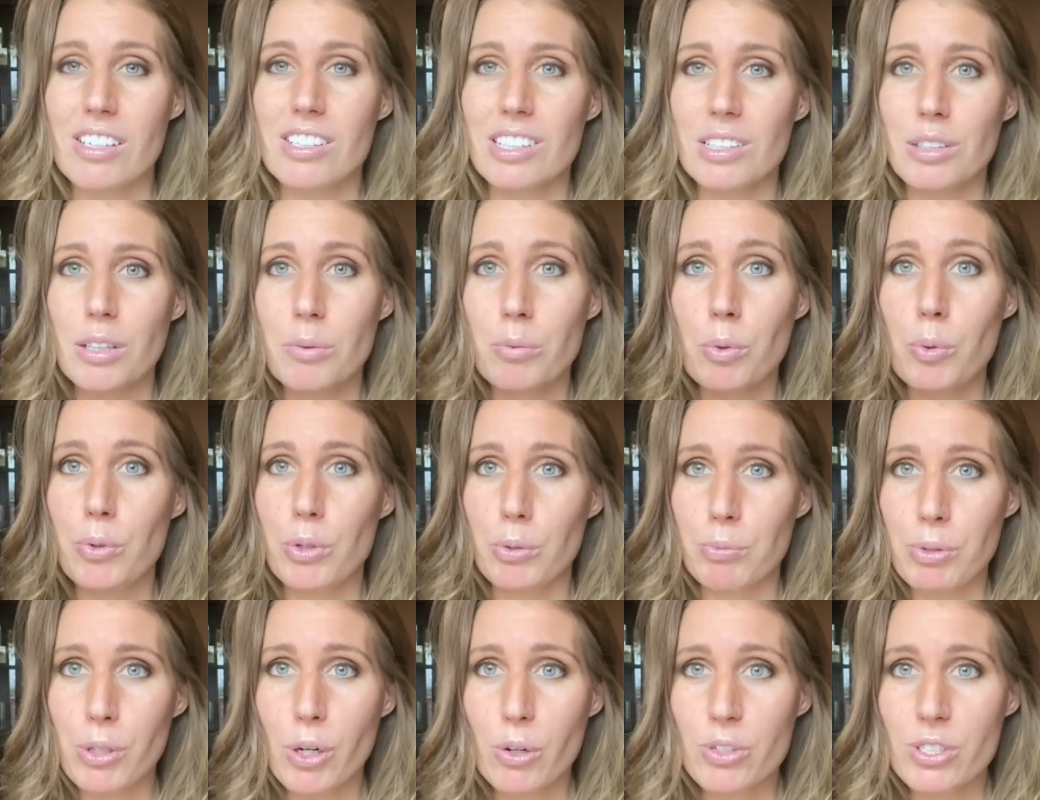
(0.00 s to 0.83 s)
And then we would
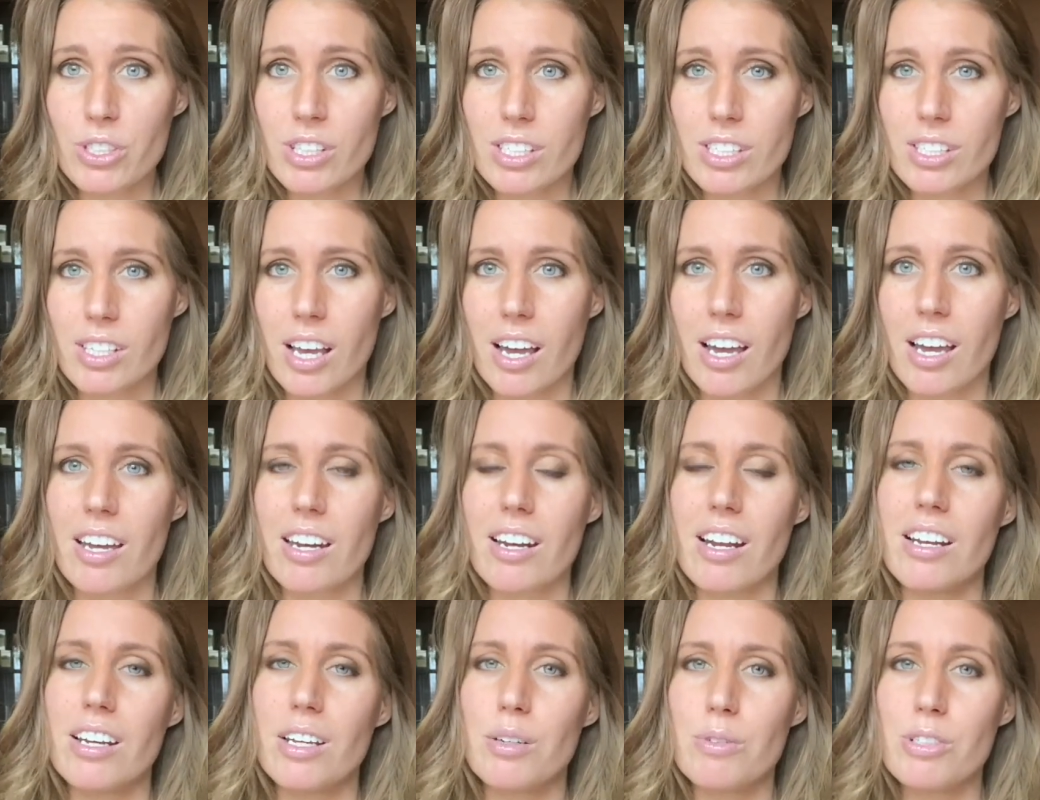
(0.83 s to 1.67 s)
approach the sign
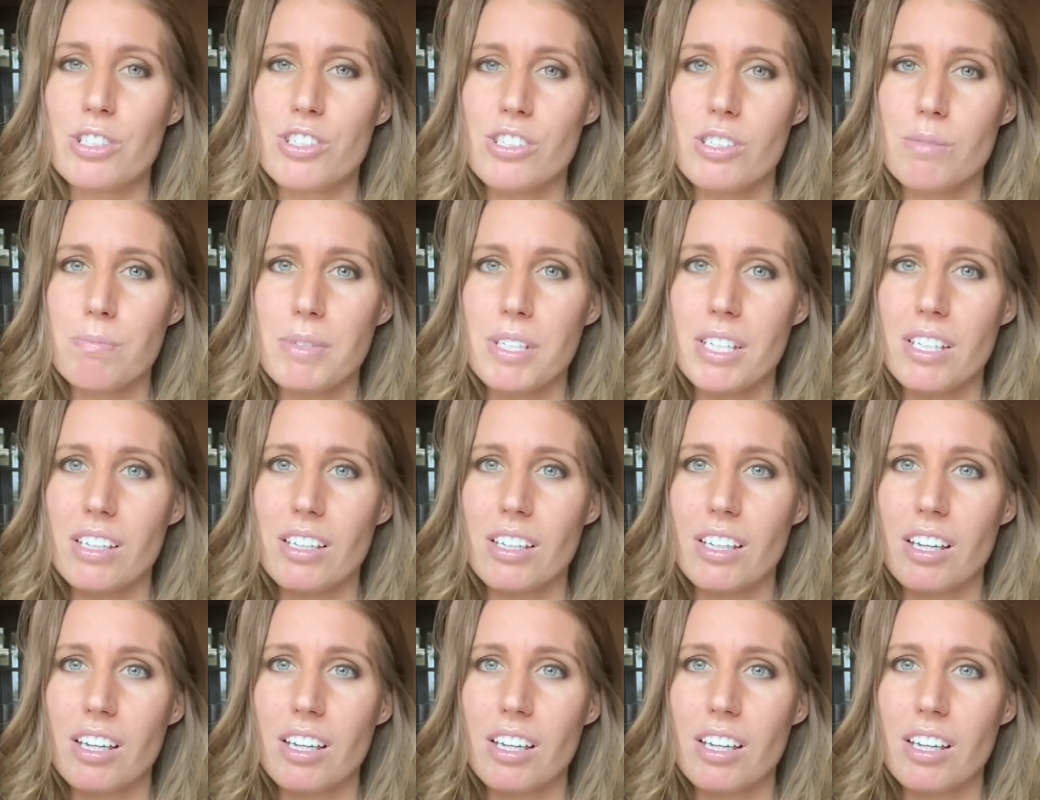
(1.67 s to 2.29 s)
and it would just be